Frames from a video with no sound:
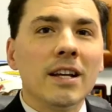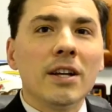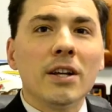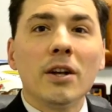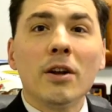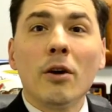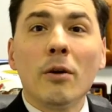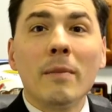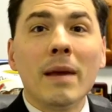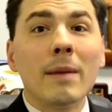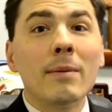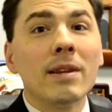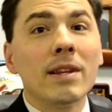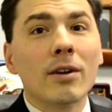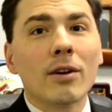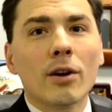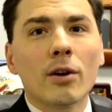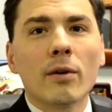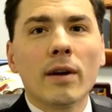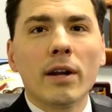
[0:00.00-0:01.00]
you know, maybe
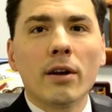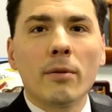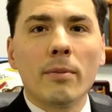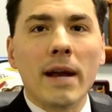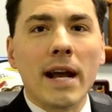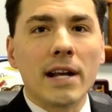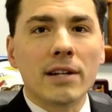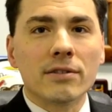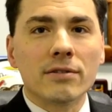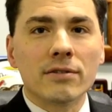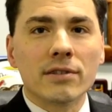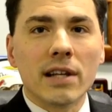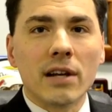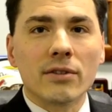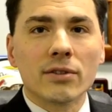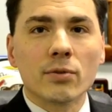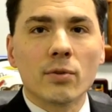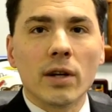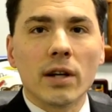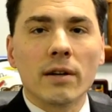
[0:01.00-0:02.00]
there are greener pastures
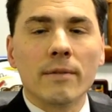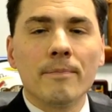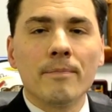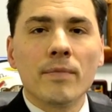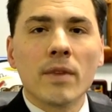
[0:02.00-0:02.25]
elsewhere.